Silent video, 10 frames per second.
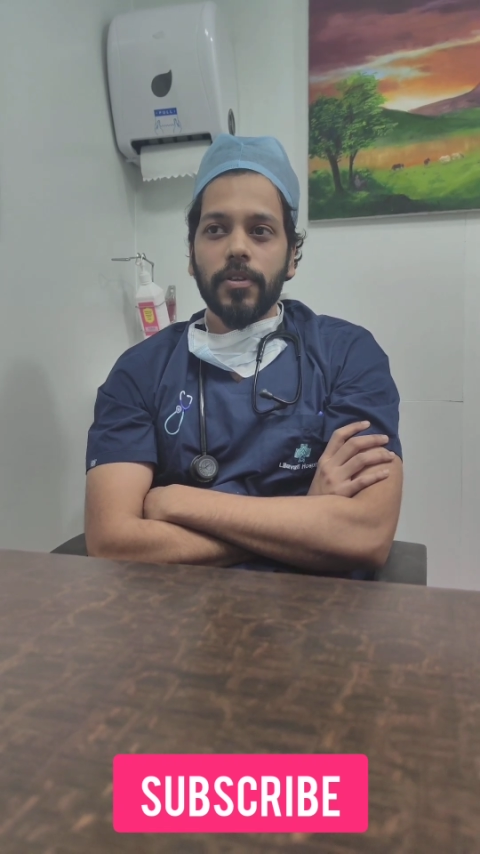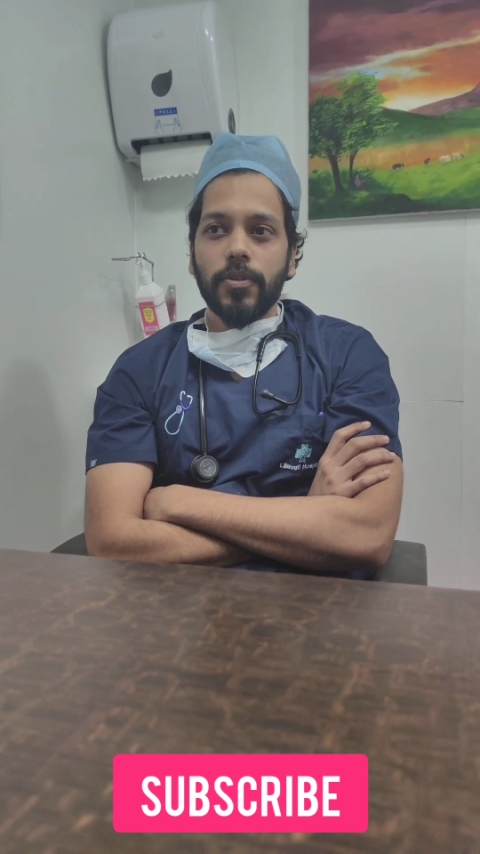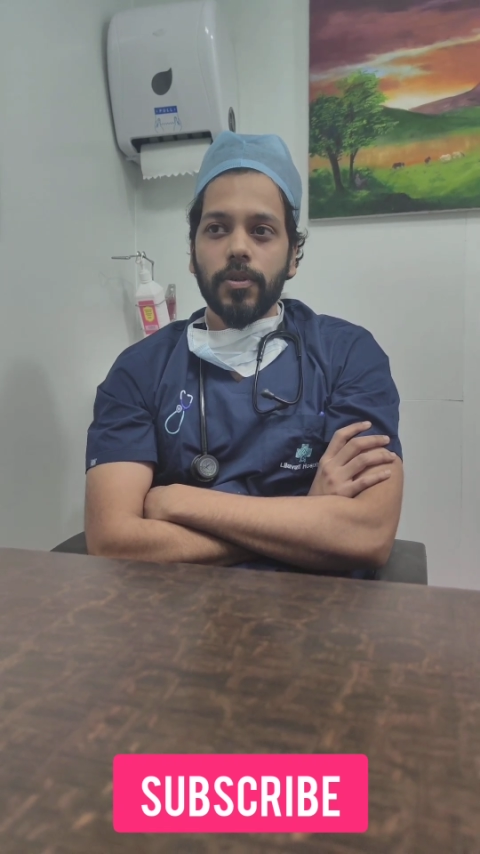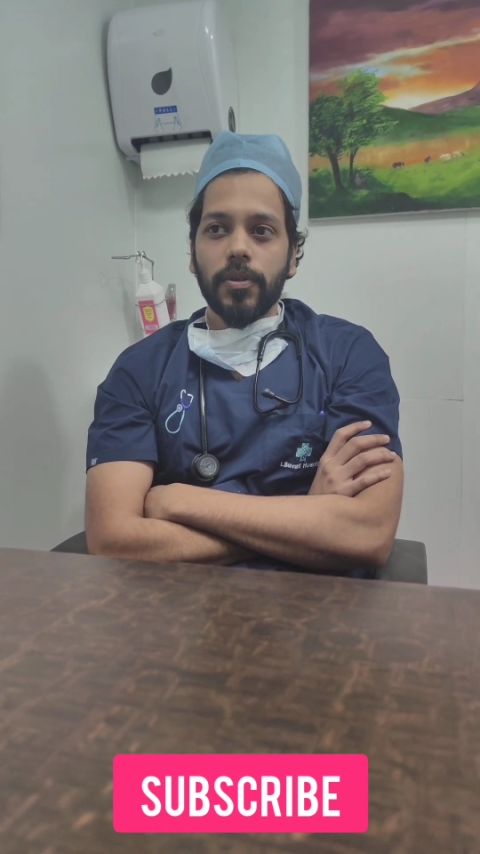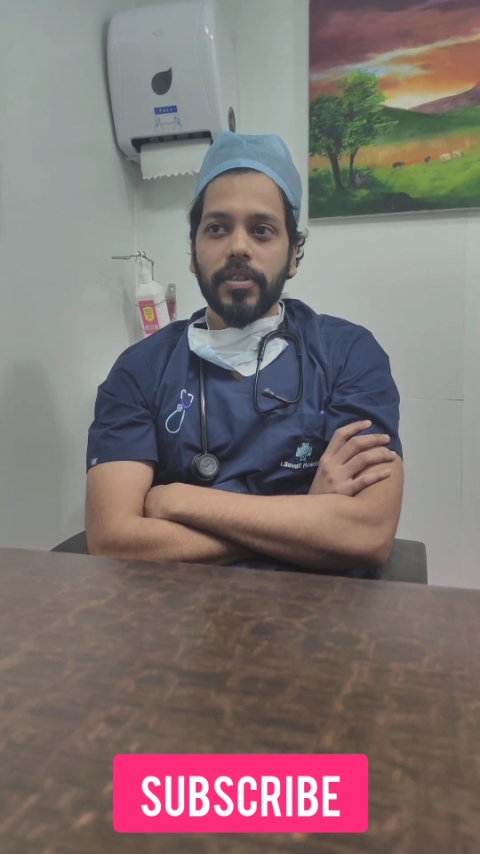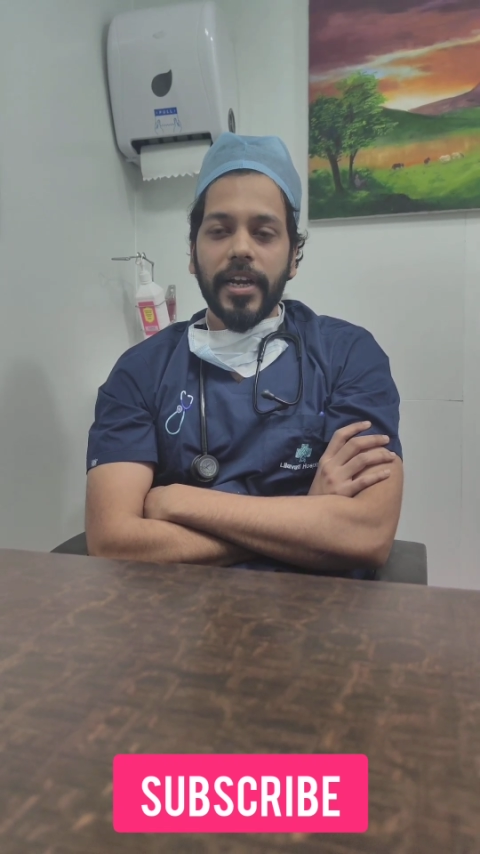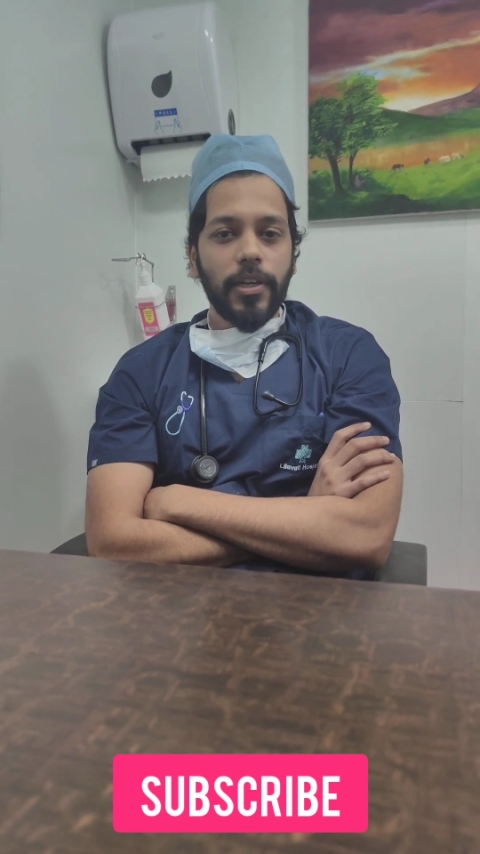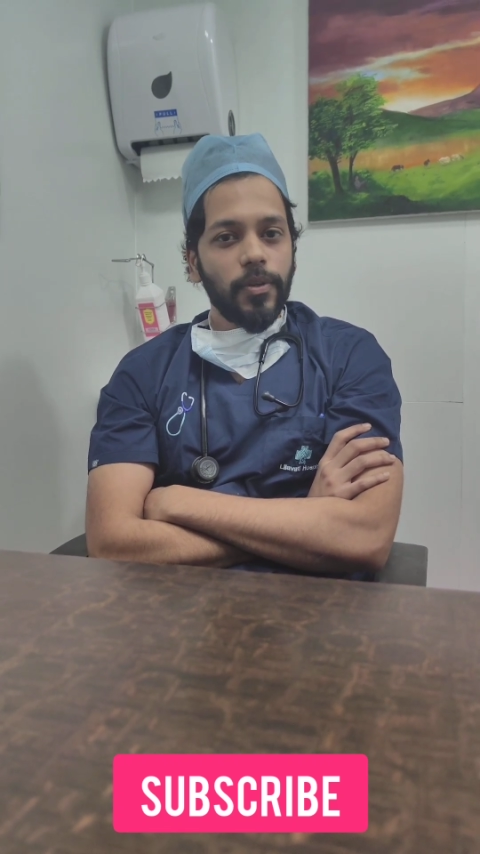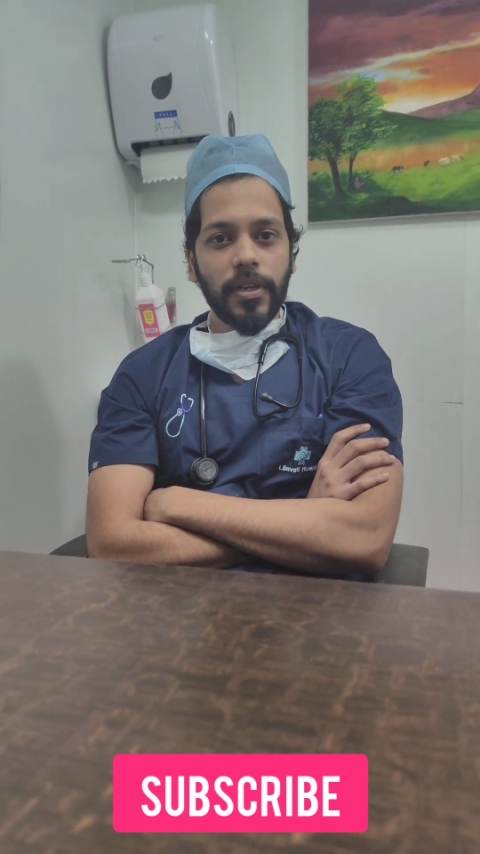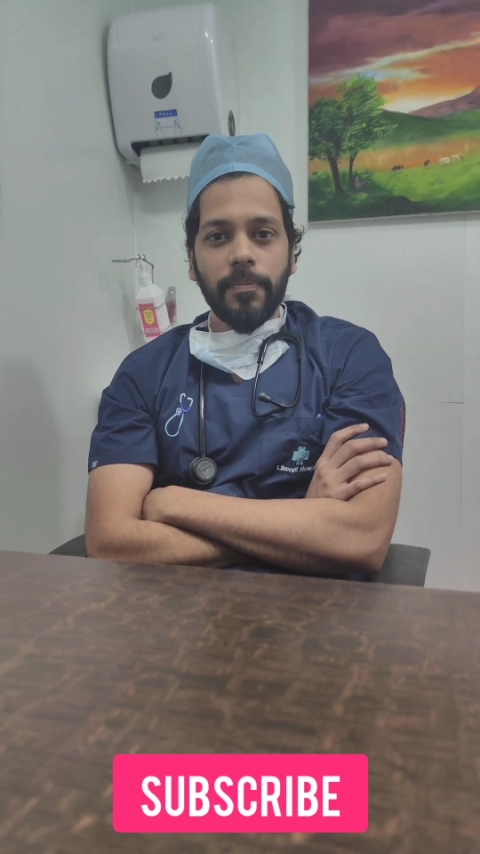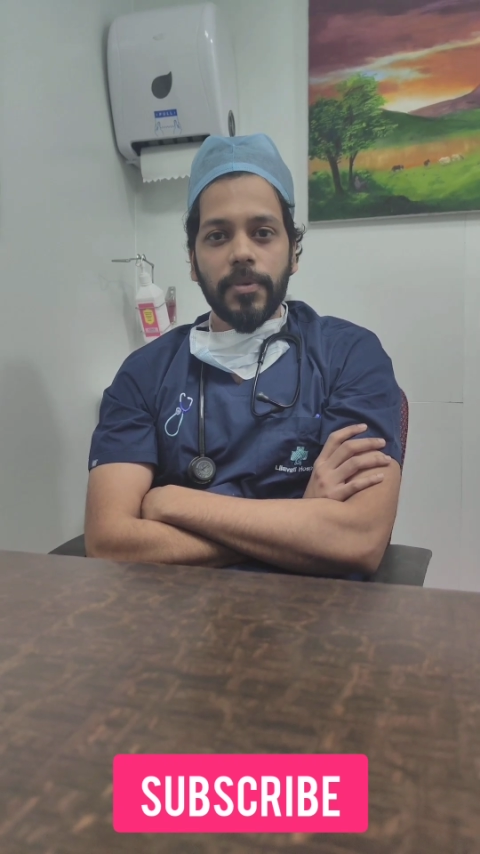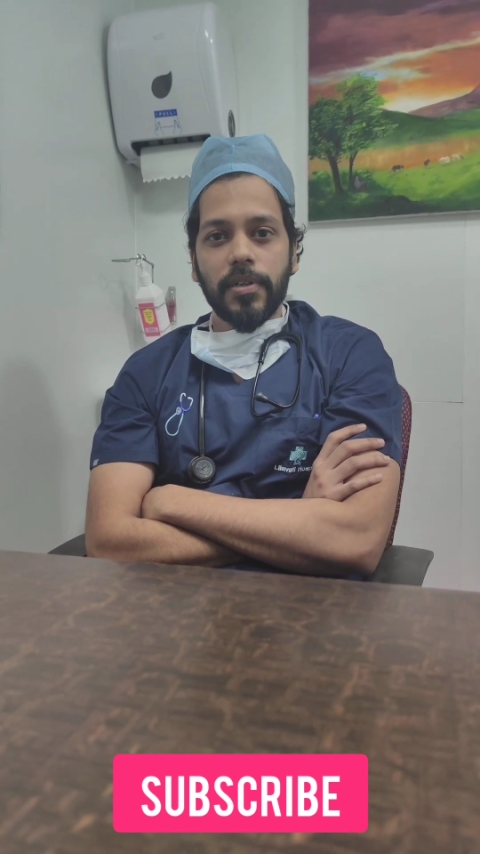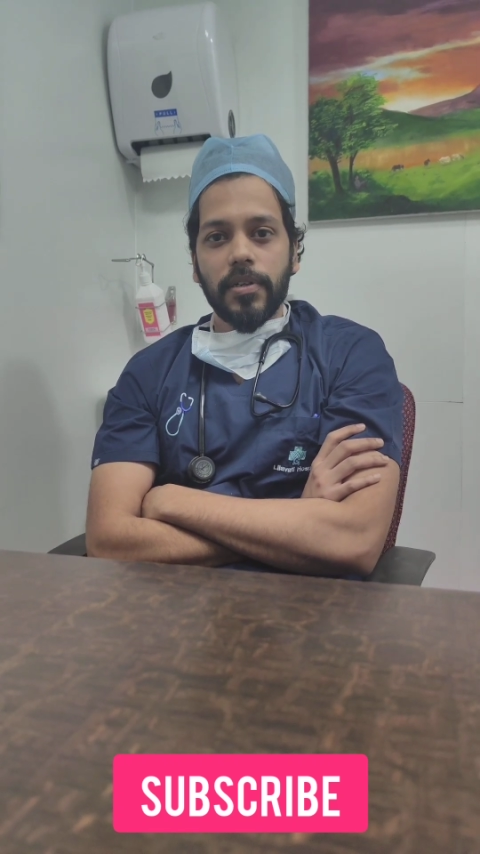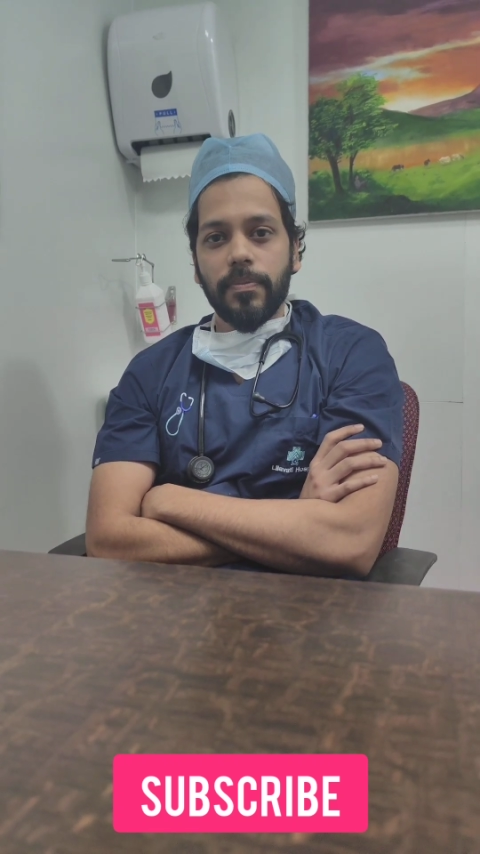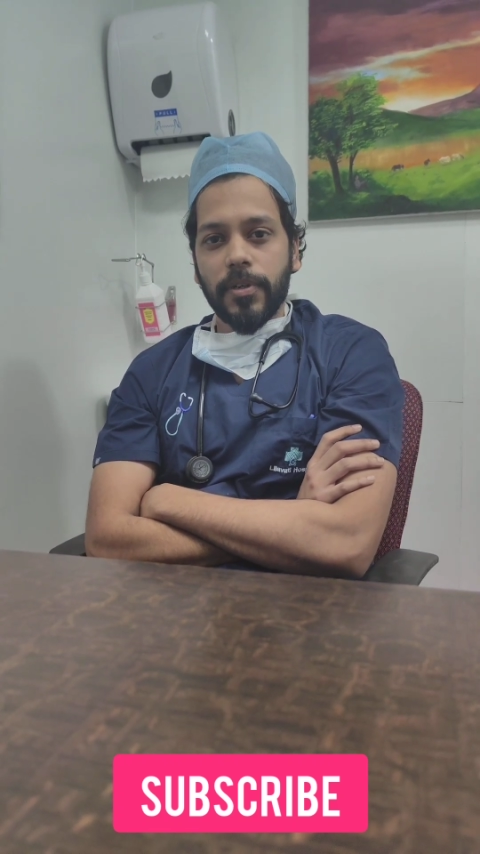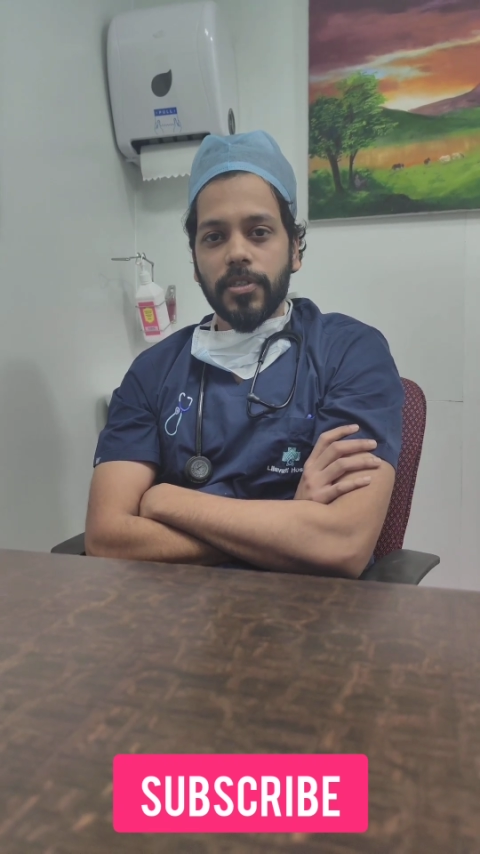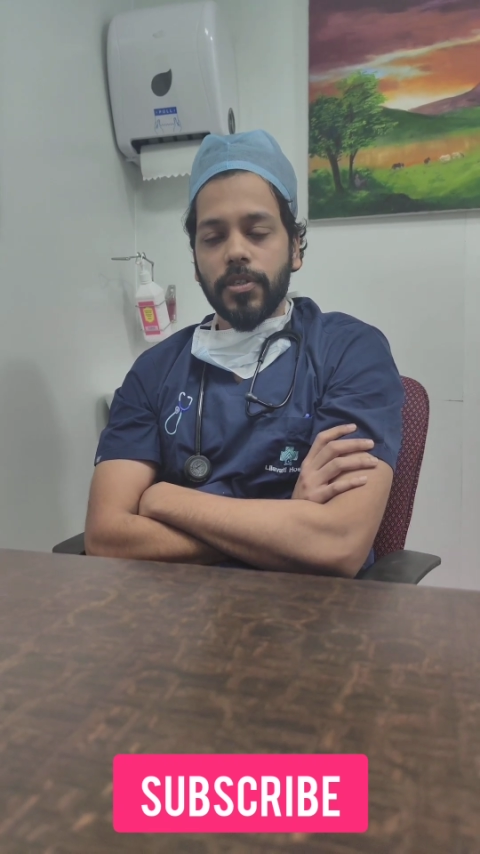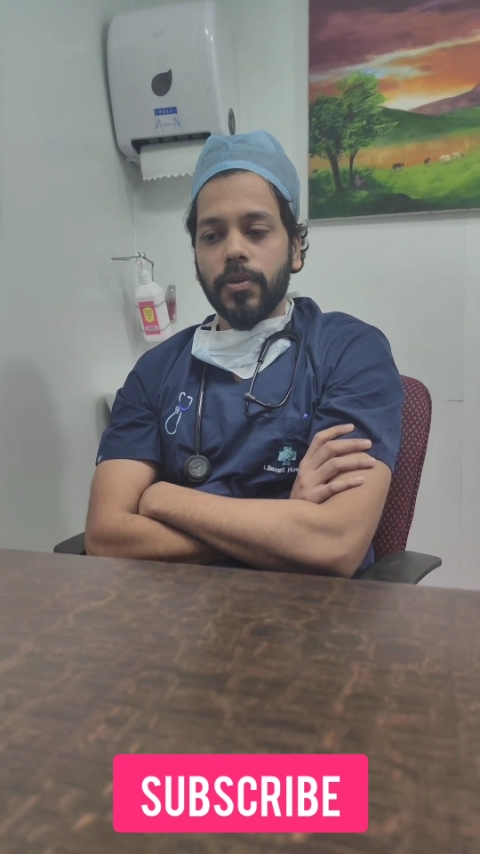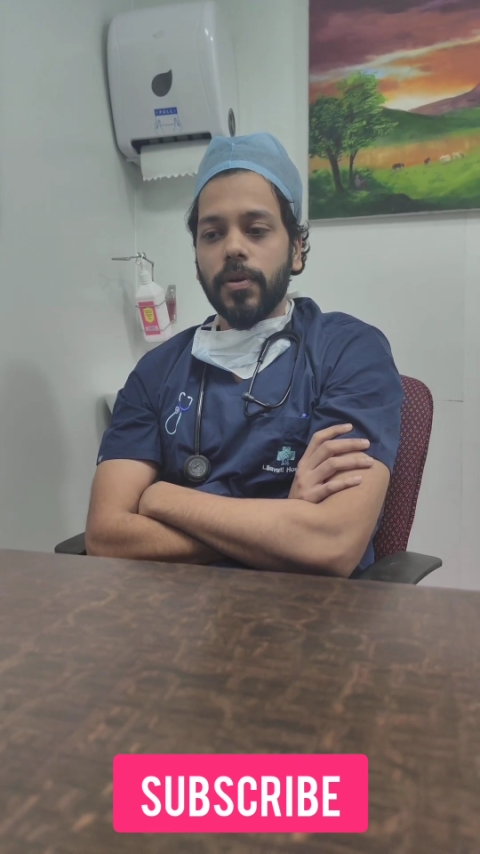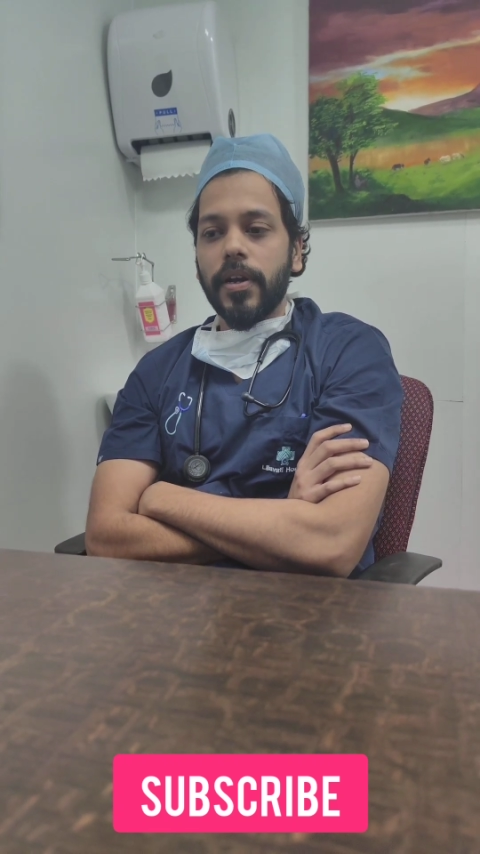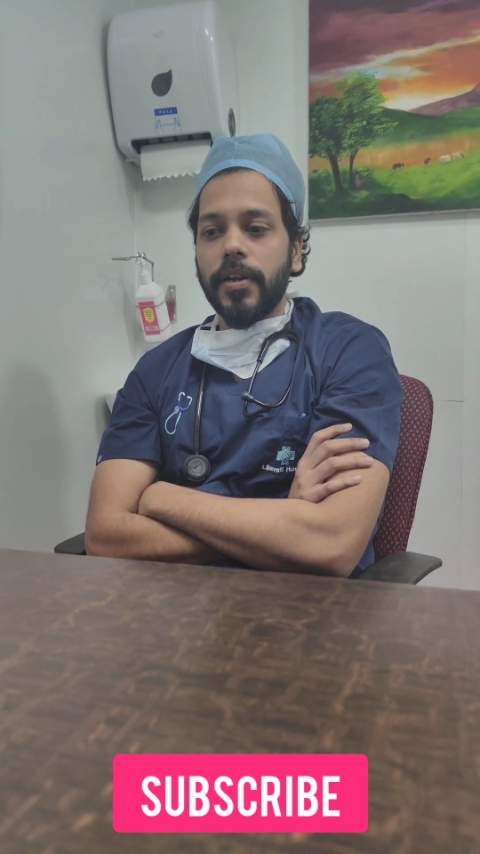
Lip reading: So that you can pursue.